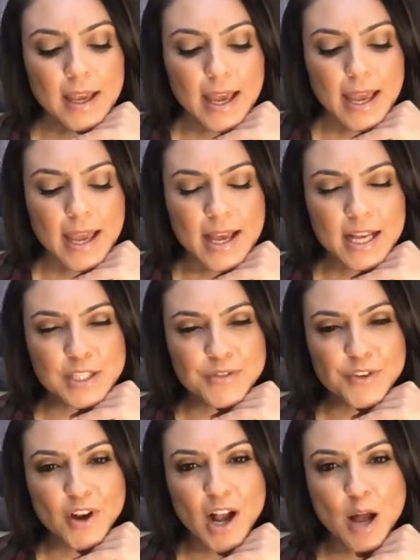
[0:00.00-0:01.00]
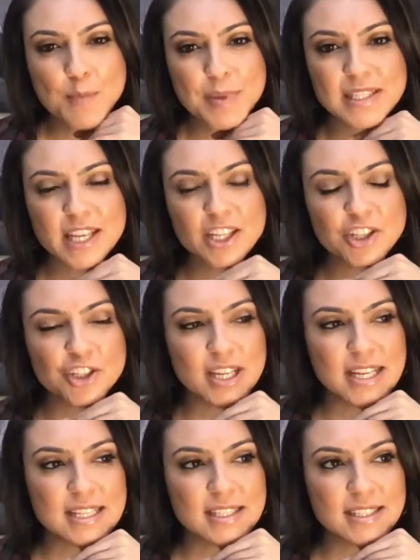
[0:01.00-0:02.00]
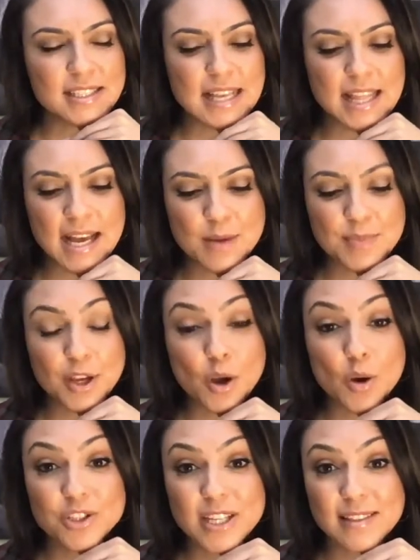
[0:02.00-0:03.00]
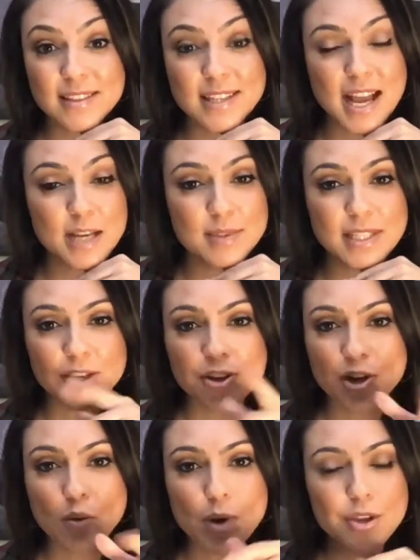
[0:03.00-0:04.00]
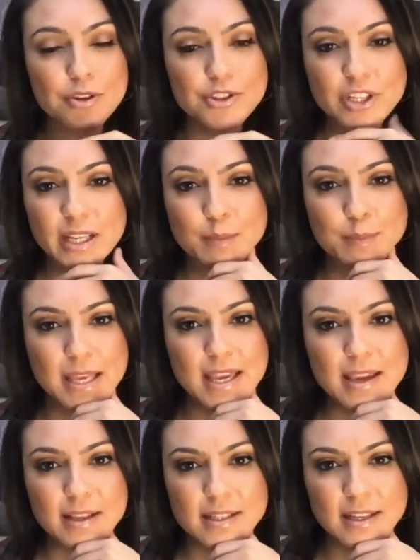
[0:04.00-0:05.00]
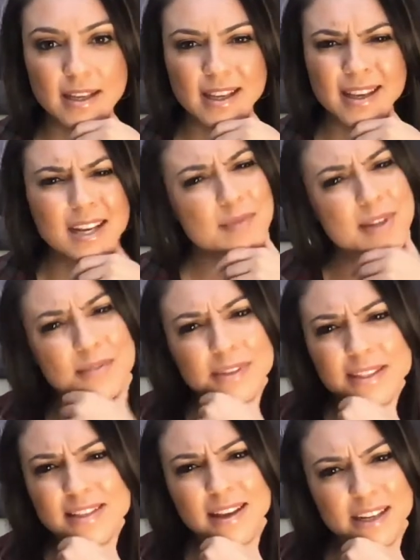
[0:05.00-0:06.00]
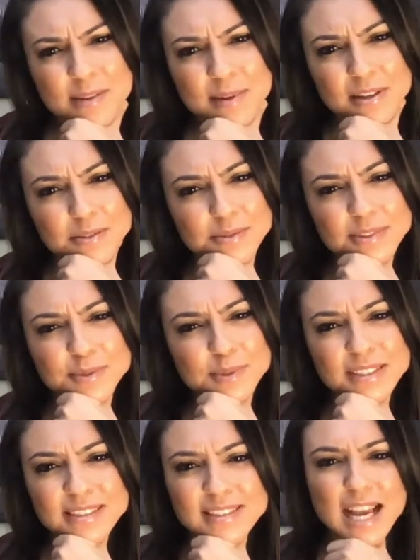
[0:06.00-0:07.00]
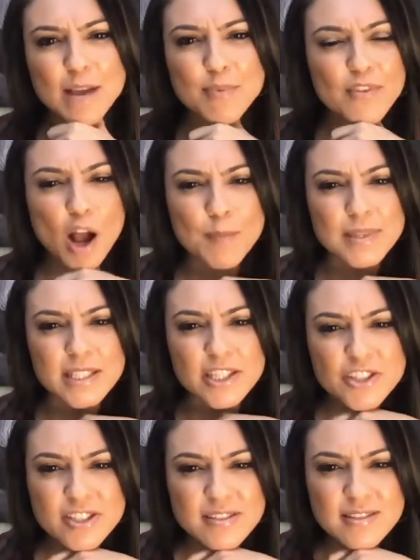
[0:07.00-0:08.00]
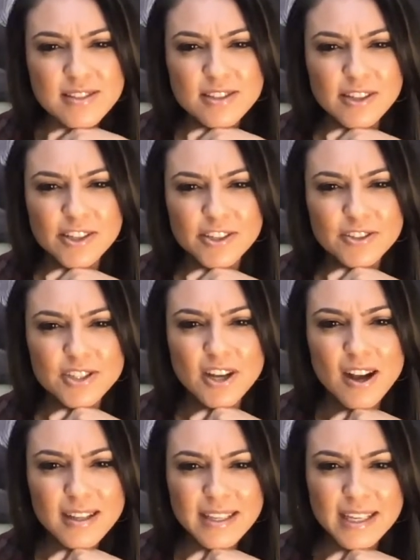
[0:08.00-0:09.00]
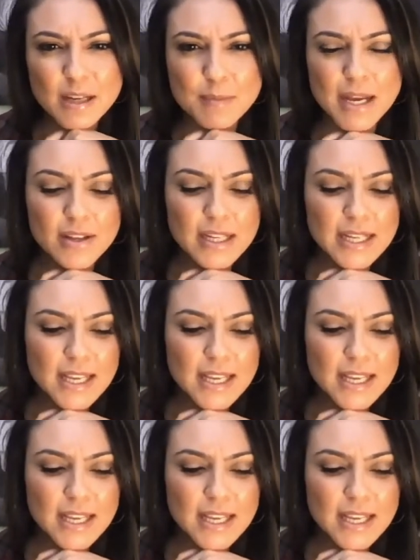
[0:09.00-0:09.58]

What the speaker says: And for competitions, the coach at the time said, "You know what? You should compete." And I'm like, "What are you talking about? What type of competitions are you talking about?"